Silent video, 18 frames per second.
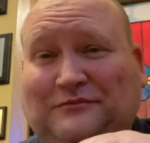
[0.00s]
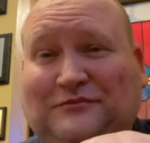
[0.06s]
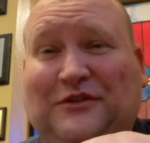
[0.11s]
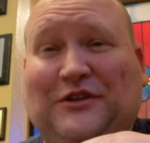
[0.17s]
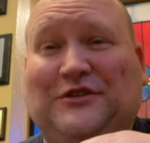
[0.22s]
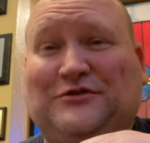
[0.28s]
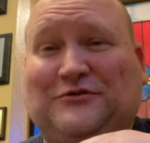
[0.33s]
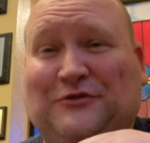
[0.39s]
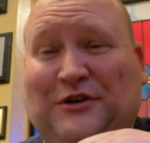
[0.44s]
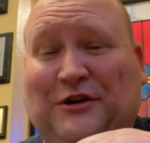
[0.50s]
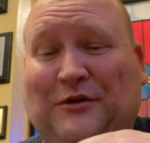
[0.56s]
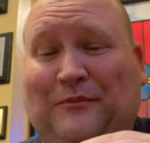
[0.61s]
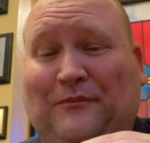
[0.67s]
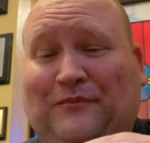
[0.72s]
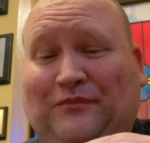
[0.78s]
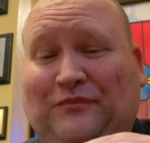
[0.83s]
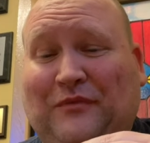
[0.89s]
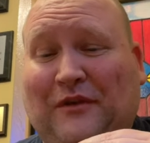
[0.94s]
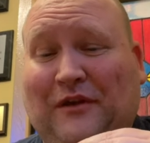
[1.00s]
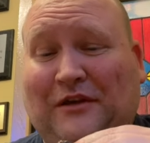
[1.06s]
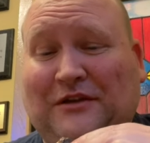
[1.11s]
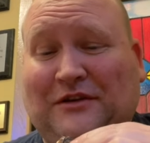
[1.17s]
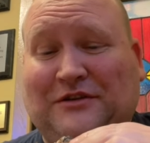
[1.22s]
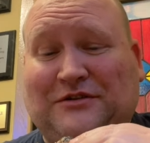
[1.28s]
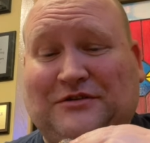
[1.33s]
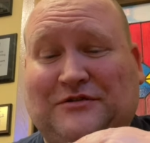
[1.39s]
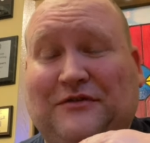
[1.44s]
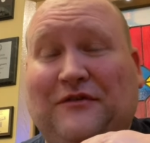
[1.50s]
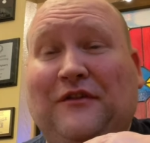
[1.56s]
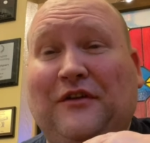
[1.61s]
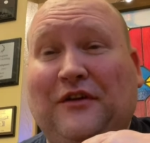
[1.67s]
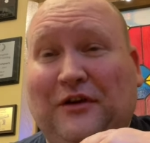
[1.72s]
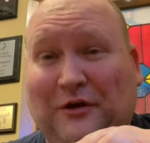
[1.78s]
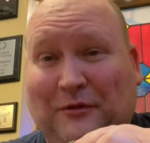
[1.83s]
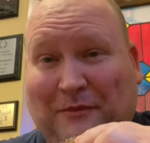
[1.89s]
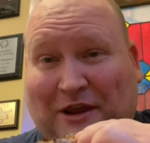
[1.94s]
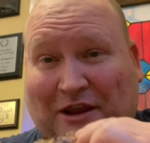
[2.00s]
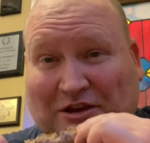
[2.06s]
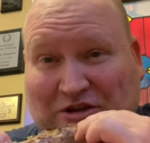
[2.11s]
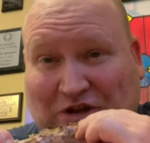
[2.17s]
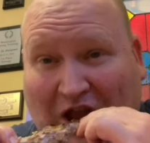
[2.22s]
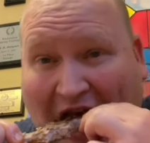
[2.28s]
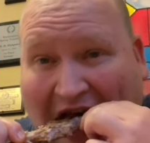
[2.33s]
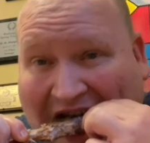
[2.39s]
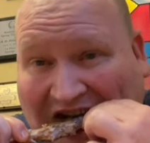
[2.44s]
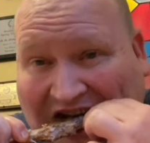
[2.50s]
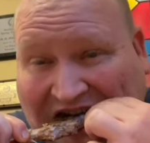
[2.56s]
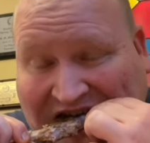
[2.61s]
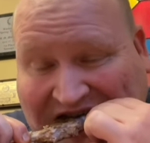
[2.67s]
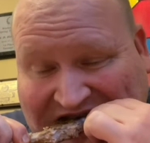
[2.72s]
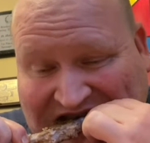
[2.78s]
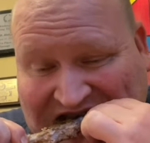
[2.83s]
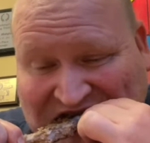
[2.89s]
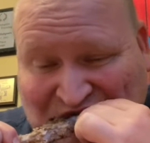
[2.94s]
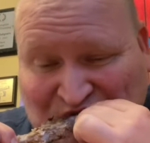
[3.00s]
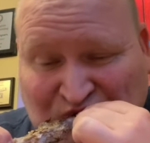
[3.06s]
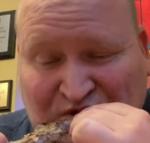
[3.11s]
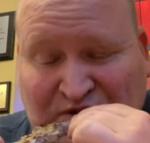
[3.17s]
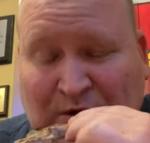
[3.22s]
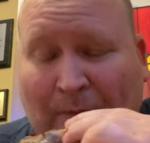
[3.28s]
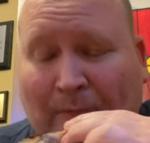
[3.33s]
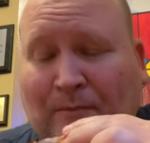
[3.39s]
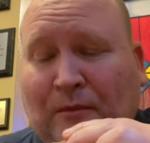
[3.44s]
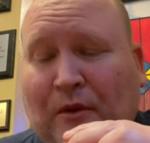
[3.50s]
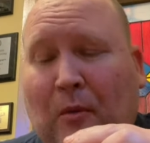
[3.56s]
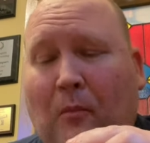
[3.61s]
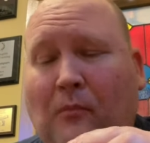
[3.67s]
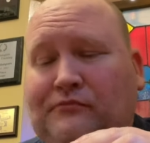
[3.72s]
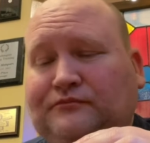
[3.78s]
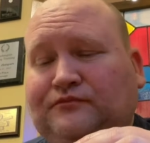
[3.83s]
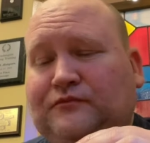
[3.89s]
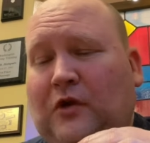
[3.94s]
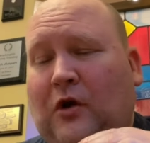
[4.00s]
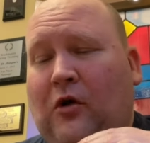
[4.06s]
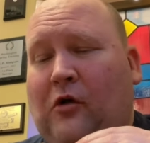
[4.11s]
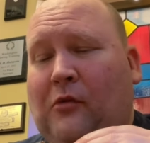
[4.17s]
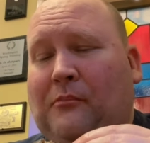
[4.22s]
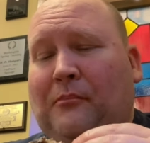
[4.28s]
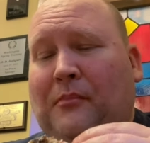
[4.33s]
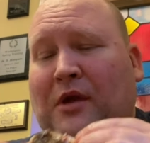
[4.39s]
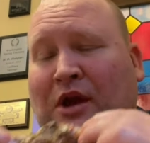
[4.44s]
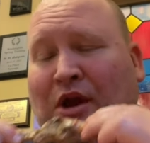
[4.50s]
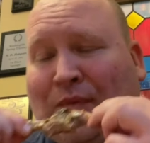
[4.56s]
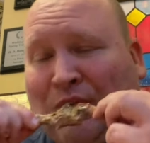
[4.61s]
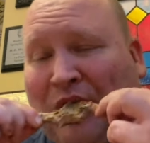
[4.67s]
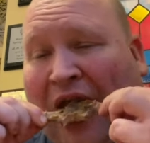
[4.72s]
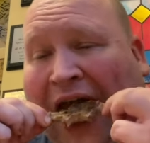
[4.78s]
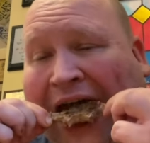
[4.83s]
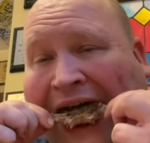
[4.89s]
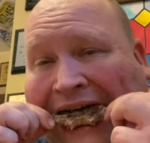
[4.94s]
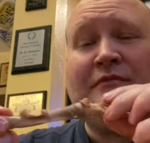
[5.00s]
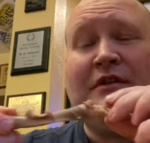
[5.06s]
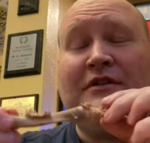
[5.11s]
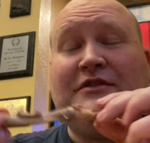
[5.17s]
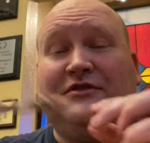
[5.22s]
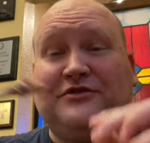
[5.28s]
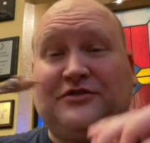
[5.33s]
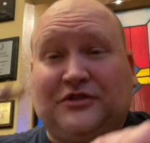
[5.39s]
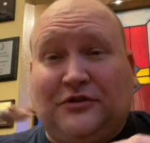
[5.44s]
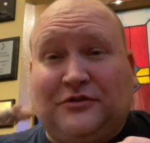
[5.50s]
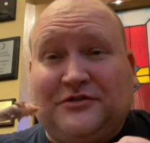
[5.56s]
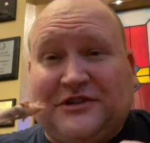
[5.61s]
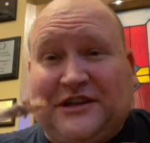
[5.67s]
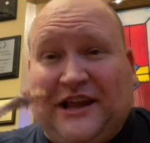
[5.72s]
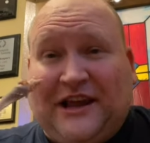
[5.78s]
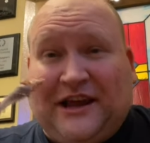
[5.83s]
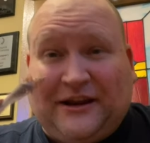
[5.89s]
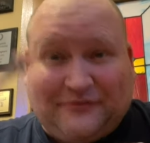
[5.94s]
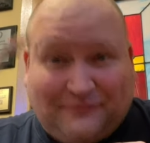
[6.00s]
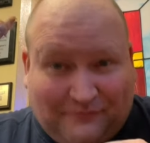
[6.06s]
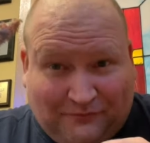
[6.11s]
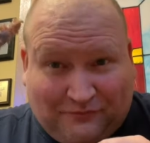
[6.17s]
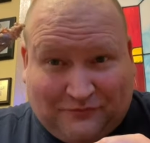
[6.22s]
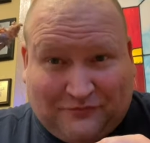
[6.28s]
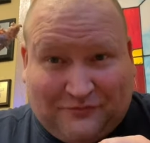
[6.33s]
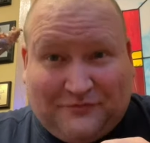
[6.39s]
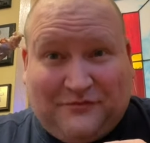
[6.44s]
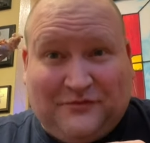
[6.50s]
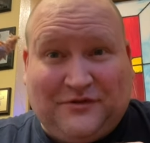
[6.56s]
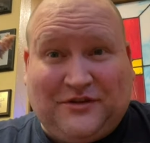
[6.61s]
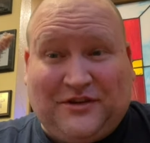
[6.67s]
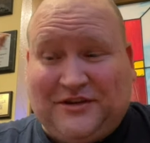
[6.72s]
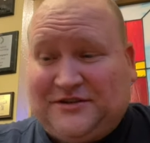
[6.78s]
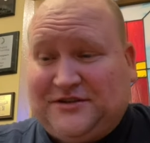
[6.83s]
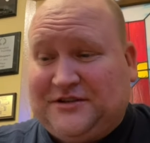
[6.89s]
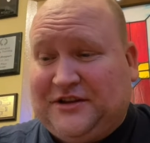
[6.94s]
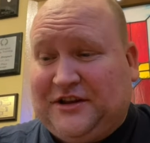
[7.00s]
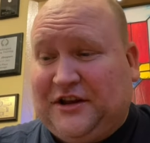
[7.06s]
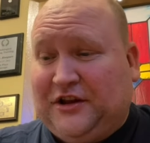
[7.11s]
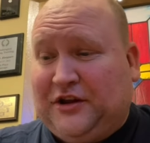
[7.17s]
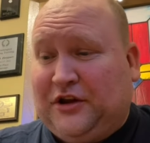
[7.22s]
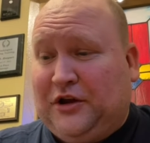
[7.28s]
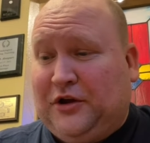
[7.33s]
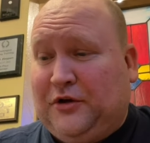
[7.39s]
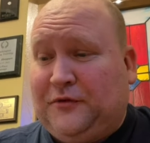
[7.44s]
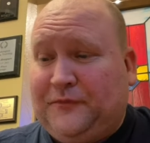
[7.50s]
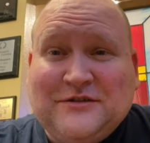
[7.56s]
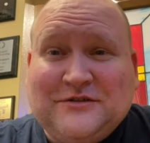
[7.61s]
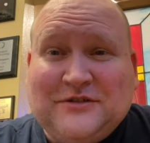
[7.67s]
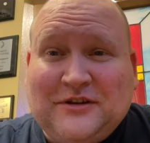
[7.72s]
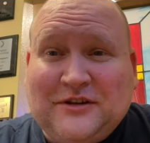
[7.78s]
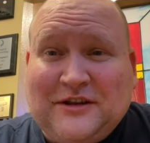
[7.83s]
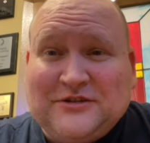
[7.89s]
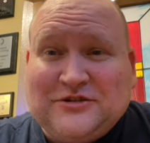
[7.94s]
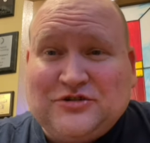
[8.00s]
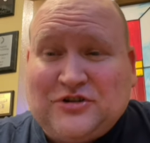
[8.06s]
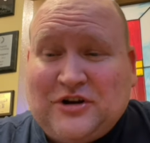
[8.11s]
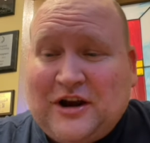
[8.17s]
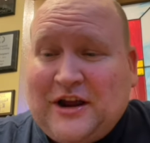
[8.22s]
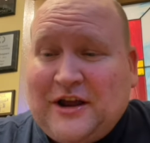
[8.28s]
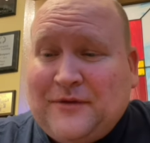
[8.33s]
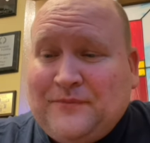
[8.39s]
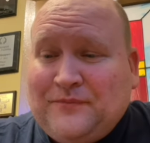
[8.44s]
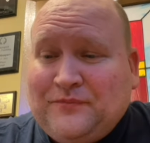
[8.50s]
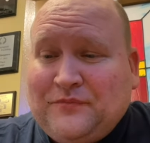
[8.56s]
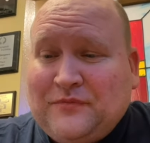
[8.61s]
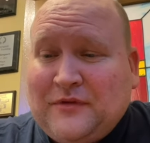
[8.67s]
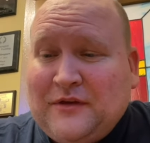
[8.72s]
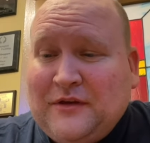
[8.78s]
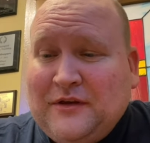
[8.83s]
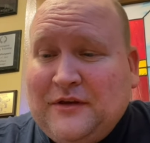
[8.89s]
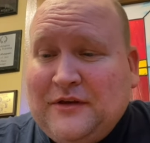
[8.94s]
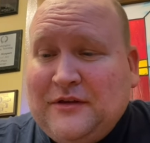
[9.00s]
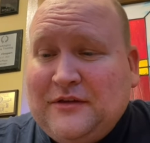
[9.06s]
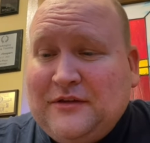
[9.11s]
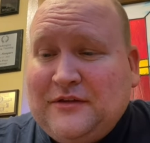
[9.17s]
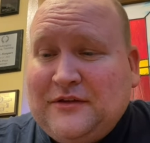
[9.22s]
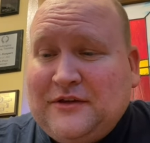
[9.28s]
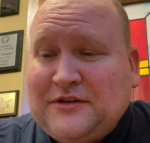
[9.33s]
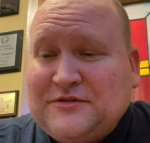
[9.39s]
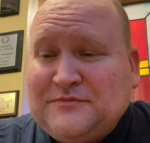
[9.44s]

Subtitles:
this rib is amazing. Oh man, so sad to see it go. So let's try these